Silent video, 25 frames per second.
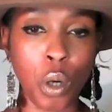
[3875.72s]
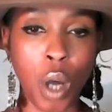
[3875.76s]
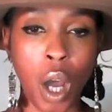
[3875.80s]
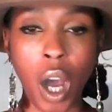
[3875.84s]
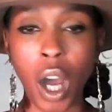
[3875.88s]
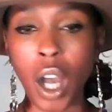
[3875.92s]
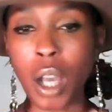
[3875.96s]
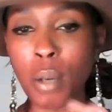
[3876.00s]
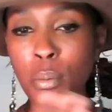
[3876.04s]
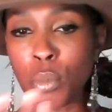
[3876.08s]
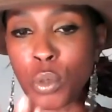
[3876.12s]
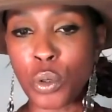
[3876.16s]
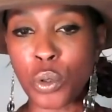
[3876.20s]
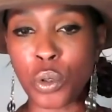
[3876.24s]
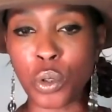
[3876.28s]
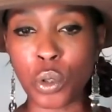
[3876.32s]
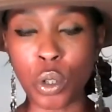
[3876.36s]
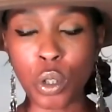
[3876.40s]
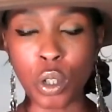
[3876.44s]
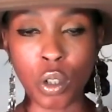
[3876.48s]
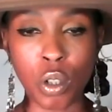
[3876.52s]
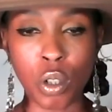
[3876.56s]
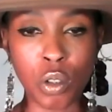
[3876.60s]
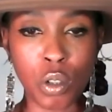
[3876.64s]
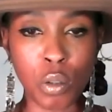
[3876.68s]
I'm also
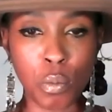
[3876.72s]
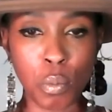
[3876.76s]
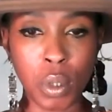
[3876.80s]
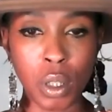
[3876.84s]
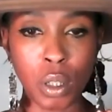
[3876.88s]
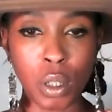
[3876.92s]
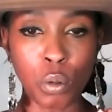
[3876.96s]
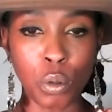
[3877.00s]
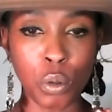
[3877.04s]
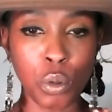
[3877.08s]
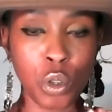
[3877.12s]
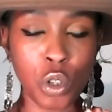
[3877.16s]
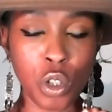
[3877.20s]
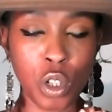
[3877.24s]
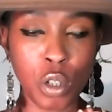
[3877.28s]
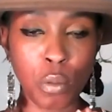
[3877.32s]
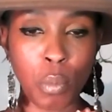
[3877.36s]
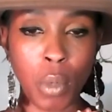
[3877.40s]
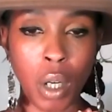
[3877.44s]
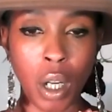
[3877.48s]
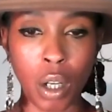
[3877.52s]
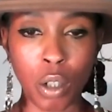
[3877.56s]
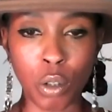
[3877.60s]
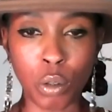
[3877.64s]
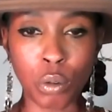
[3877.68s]
going to be launching
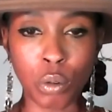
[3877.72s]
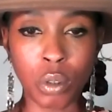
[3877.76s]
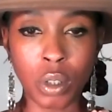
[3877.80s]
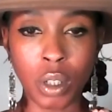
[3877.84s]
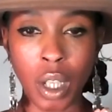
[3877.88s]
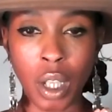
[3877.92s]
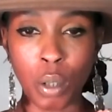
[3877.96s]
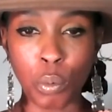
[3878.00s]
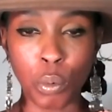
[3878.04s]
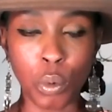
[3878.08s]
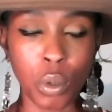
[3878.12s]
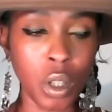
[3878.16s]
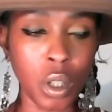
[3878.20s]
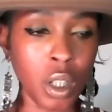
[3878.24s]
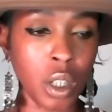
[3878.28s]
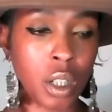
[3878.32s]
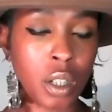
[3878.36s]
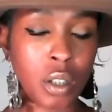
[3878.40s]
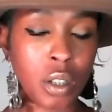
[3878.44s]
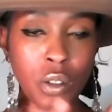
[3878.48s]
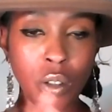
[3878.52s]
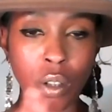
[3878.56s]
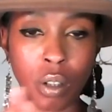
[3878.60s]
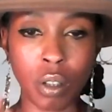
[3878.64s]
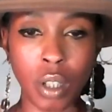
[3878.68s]
my own network.
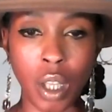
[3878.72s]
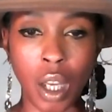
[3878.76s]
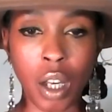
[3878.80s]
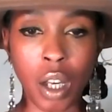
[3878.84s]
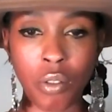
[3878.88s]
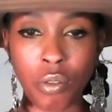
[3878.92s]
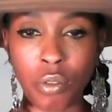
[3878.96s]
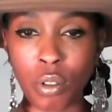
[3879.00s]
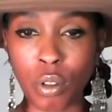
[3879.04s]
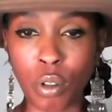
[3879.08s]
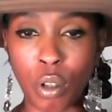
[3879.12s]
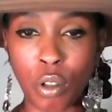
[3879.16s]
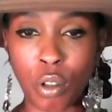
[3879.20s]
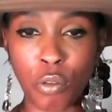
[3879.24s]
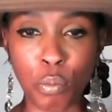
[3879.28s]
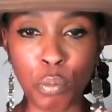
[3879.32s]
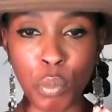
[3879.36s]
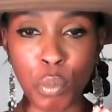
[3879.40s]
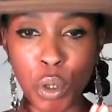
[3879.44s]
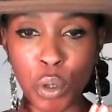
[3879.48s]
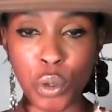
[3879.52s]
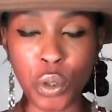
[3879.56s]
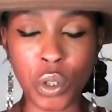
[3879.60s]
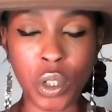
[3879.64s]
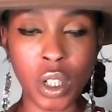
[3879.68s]
It's going to have a lot of
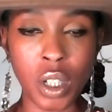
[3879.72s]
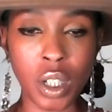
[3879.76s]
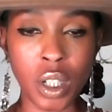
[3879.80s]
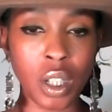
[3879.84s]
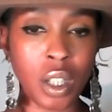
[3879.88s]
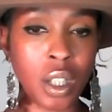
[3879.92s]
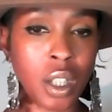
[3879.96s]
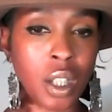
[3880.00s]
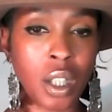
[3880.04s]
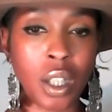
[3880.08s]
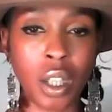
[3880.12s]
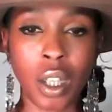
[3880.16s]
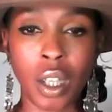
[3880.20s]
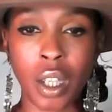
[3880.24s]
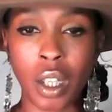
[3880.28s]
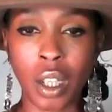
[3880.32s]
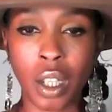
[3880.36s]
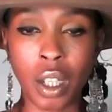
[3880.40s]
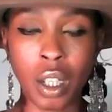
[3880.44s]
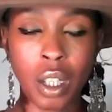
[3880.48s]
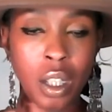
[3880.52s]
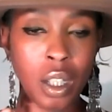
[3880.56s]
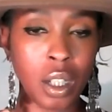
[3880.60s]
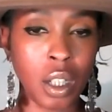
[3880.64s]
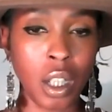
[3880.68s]
music,
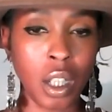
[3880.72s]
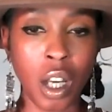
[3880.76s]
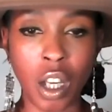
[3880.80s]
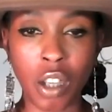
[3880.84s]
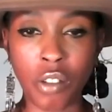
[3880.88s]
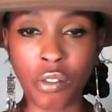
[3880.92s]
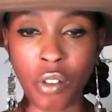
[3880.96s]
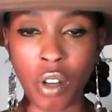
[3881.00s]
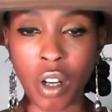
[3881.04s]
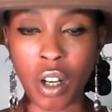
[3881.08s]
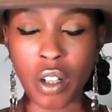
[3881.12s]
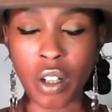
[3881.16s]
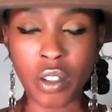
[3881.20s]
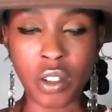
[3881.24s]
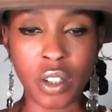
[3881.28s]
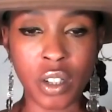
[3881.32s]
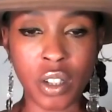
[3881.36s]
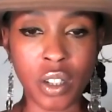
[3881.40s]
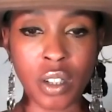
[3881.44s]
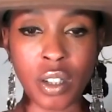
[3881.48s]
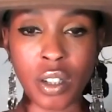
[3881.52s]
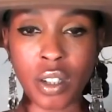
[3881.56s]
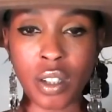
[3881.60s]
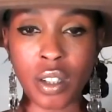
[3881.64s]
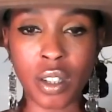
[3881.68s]
live
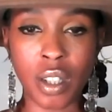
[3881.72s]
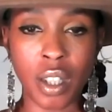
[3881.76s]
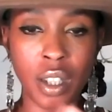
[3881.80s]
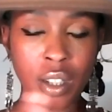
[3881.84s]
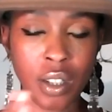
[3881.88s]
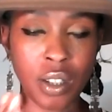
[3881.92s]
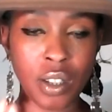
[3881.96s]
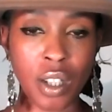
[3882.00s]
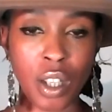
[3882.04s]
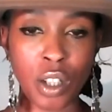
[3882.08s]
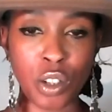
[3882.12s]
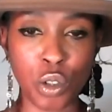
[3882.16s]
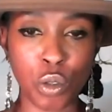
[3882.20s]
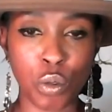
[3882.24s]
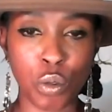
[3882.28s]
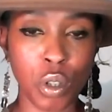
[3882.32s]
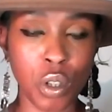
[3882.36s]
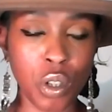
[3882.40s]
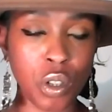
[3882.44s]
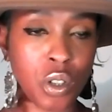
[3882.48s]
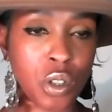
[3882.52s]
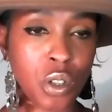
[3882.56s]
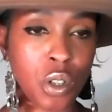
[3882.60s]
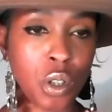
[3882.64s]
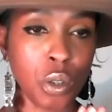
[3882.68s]
artists,
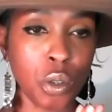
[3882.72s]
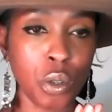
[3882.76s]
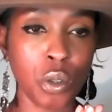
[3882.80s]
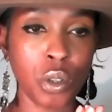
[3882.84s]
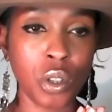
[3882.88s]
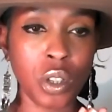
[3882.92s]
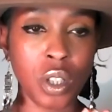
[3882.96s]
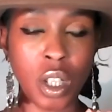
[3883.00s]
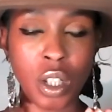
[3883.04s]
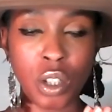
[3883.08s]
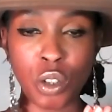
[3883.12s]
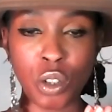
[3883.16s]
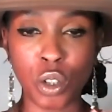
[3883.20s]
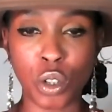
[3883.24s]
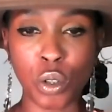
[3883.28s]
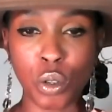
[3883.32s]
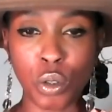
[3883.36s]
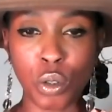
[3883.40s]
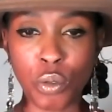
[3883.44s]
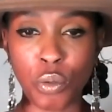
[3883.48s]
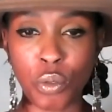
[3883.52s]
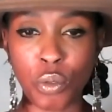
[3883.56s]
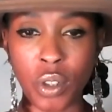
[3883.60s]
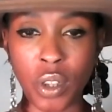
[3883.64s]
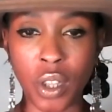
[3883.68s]
etc. So stay
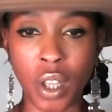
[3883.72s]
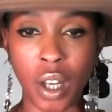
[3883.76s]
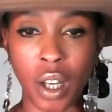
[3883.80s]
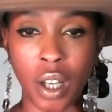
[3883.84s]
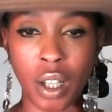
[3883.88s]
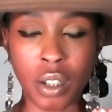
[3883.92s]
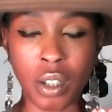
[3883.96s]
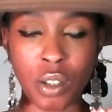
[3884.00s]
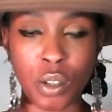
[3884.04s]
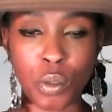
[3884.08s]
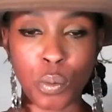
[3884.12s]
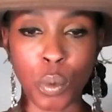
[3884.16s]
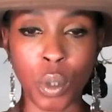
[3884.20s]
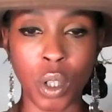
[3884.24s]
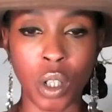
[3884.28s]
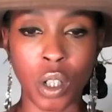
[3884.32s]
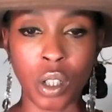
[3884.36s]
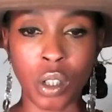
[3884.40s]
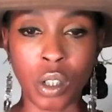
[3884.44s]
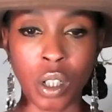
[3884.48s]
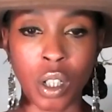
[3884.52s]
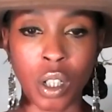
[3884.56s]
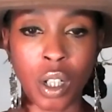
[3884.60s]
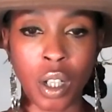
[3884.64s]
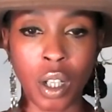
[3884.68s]
tuned for that as
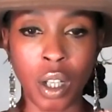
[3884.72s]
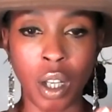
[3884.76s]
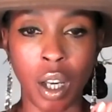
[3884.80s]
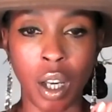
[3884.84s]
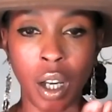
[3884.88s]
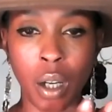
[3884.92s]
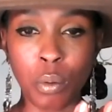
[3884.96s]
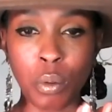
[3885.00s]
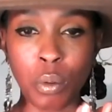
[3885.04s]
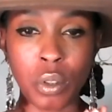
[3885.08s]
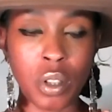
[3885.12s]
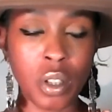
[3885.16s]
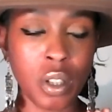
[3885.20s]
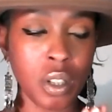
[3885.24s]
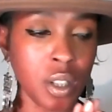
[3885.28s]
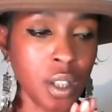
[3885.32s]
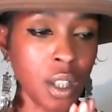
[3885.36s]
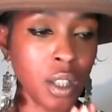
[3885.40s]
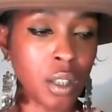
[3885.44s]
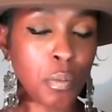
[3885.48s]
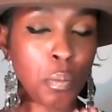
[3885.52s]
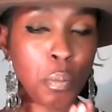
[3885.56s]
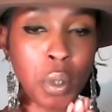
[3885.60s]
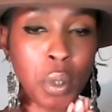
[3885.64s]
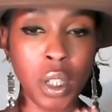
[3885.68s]
well. I want to
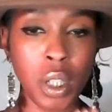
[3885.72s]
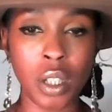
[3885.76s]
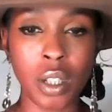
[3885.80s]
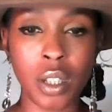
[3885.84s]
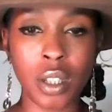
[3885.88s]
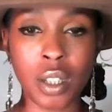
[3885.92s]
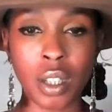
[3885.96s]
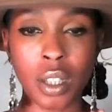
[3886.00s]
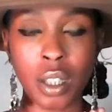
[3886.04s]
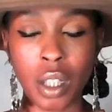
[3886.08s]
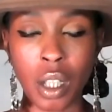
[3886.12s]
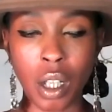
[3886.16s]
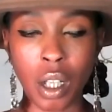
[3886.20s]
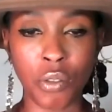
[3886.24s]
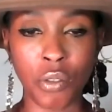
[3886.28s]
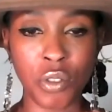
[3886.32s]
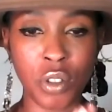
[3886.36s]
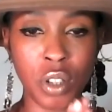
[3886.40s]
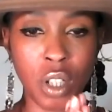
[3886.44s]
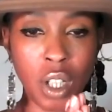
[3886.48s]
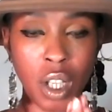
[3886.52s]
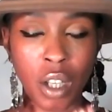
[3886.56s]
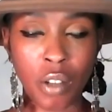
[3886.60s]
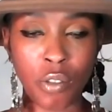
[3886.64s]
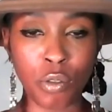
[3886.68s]
send peace and love
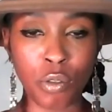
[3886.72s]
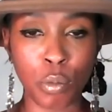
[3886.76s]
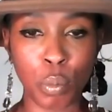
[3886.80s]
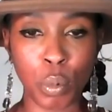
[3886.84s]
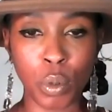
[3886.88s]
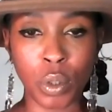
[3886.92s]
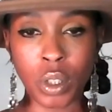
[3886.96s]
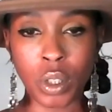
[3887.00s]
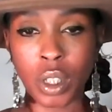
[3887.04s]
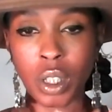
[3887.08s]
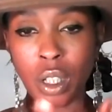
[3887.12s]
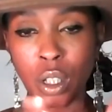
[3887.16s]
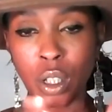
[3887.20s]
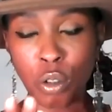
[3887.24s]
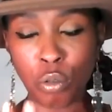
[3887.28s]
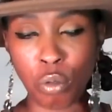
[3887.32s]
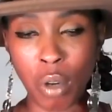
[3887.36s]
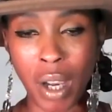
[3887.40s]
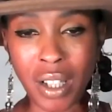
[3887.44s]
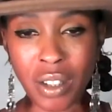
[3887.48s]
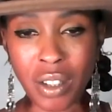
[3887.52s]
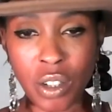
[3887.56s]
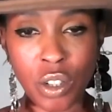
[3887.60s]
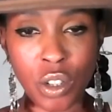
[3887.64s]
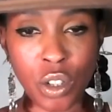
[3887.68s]
to everybody and
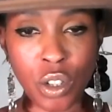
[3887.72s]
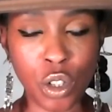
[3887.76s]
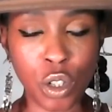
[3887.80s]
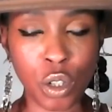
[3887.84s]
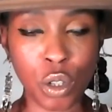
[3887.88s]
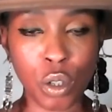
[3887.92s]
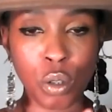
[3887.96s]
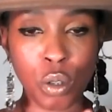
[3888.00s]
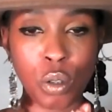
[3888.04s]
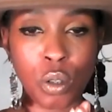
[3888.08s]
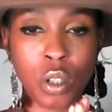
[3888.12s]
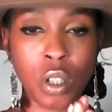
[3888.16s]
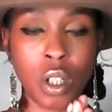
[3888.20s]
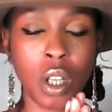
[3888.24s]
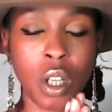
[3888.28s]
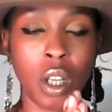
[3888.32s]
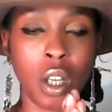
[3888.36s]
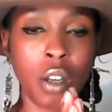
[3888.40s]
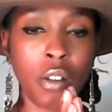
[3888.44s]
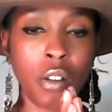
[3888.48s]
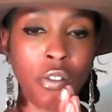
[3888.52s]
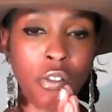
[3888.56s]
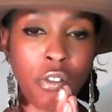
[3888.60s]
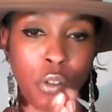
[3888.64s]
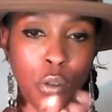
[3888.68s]
gratitude
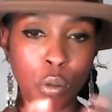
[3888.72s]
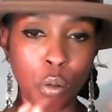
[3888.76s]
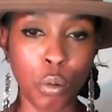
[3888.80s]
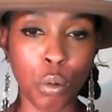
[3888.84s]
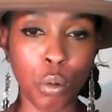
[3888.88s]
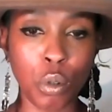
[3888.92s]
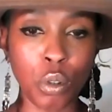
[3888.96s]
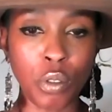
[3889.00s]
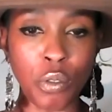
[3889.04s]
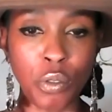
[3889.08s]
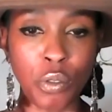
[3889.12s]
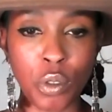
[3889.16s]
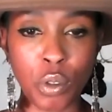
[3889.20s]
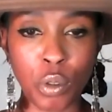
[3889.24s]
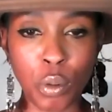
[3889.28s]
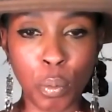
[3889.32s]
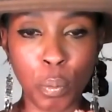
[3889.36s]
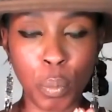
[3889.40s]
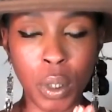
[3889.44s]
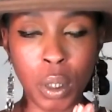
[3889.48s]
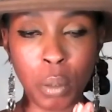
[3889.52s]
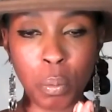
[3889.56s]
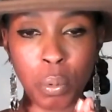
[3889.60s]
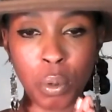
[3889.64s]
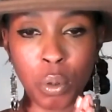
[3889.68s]
for all of you
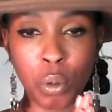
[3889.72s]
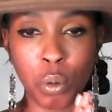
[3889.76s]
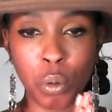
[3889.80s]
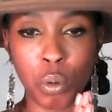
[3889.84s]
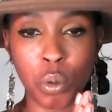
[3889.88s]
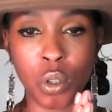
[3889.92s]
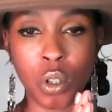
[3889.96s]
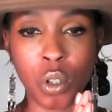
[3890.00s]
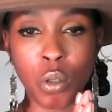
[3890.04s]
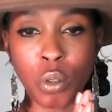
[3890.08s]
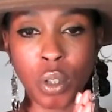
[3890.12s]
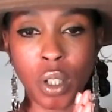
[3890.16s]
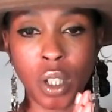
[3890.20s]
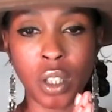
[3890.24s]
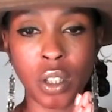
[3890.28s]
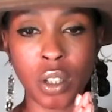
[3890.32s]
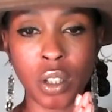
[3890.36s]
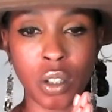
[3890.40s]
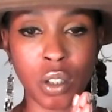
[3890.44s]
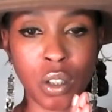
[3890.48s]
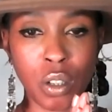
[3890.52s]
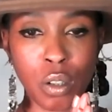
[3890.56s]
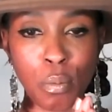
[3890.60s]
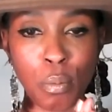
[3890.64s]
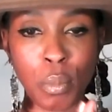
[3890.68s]
people who
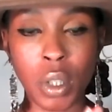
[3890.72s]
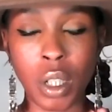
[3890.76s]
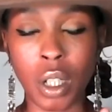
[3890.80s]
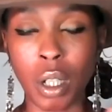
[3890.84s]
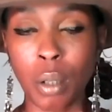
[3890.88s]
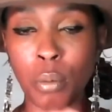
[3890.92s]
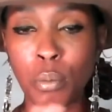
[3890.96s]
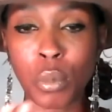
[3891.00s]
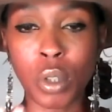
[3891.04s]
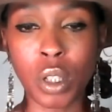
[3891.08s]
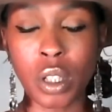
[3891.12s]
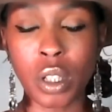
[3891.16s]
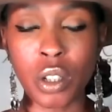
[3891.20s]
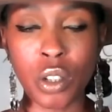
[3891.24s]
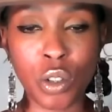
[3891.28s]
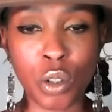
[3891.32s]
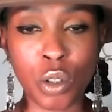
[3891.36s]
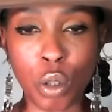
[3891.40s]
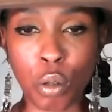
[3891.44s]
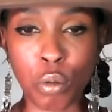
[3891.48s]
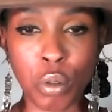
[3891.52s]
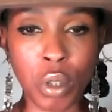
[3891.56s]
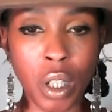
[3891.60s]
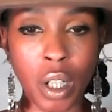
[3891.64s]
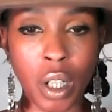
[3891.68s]
donated to me. I'm really
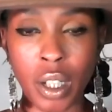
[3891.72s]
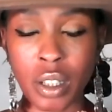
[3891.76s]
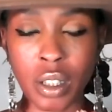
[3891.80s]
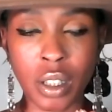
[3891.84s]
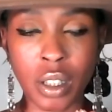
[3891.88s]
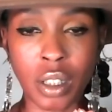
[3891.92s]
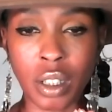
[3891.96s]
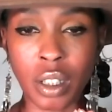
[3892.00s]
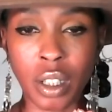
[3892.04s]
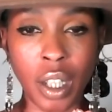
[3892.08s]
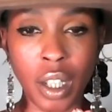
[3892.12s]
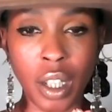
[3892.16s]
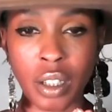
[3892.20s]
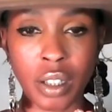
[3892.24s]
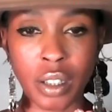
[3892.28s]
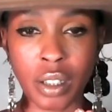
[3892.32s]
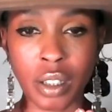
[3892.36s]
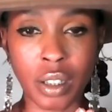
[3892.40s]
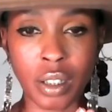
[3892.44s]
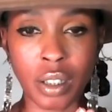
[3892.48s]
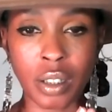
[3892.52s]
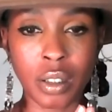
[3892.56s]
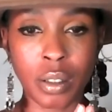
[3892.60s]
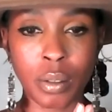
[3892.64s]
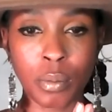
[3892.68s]
sorry I didn't get it.